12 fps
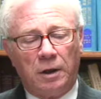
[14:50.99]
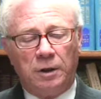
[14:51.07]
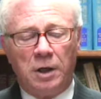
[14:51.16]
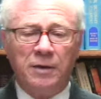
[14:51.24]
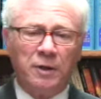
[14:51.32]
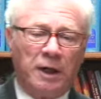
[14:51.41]

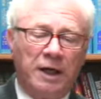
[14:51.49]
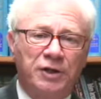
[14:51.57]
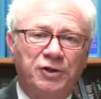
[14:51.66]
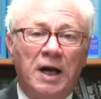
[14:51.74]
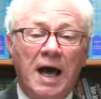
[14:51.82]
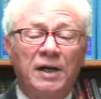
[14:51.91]

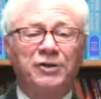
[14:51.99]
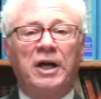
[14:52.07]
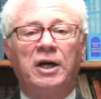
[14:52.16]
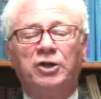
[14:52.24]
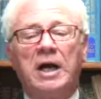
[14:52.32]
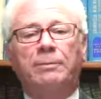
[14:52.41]
Nonetheless, in
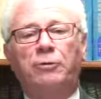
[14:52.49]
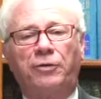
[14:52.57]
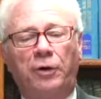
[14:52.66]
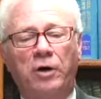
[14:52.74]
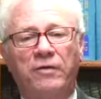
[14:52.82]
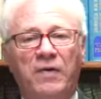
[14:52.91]
Isaiah chapter
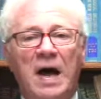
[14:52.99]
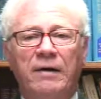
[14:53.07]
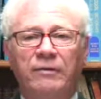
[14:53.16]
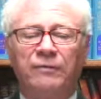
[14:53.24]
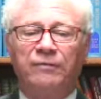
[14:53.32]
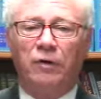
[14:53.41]

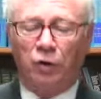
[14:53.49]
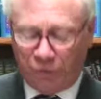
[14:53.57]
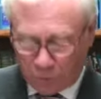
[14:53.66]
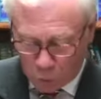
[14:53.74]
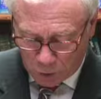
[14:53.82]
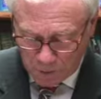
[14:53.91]
35 and verse
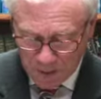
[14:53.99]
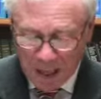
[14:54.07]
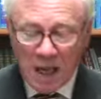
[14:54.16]
4,